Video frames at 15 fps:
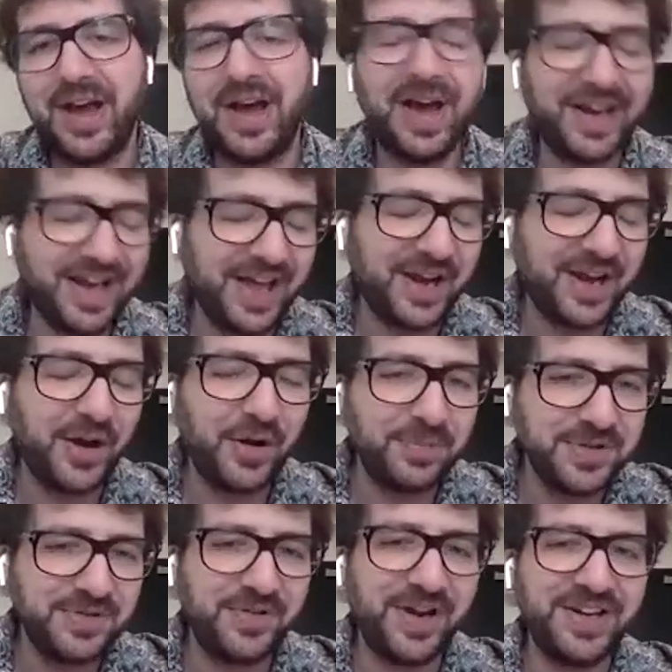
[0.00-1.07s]
I get home
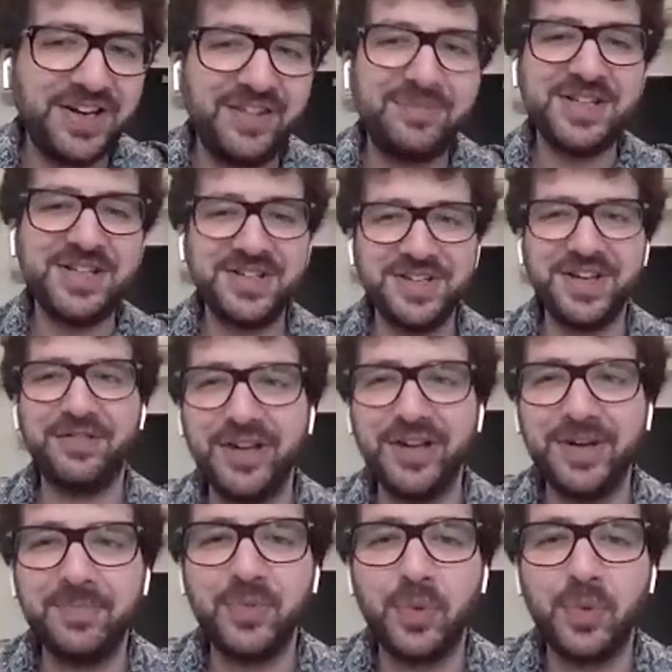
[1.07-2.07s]
to find I've missed a delivery,